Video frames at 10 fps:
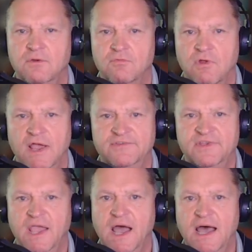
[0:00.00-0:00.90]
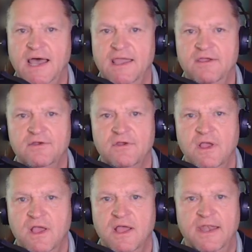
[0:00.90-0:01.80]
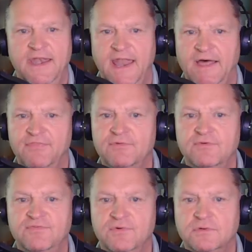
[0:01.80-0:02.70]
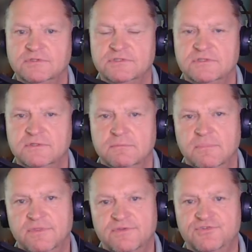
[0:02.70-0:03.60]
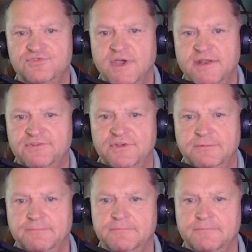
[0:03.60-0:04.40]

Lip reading: rising higher, not through force, but through strategy.